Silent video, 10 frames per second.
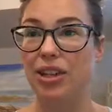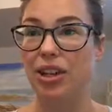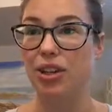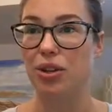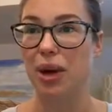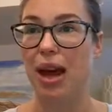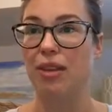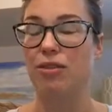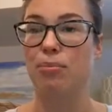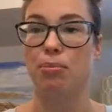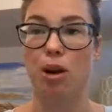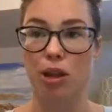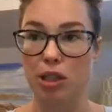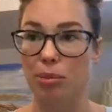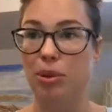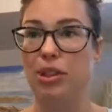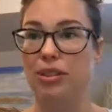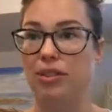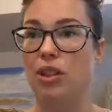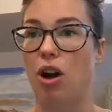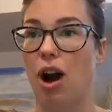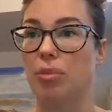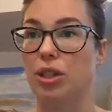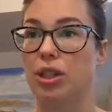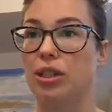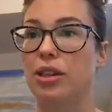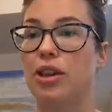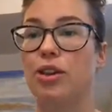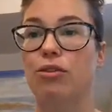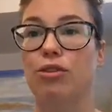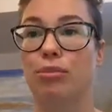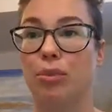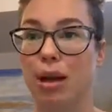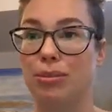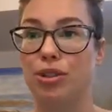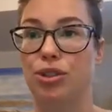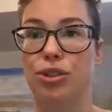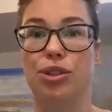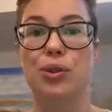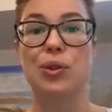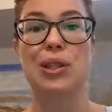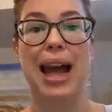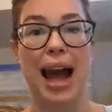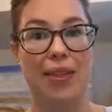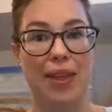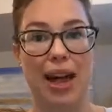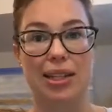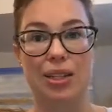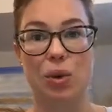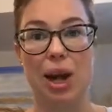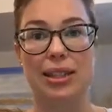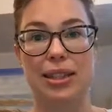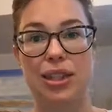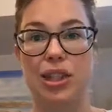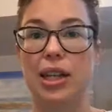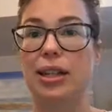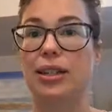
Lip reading: you have multiple different options for moms to choose at that squat station.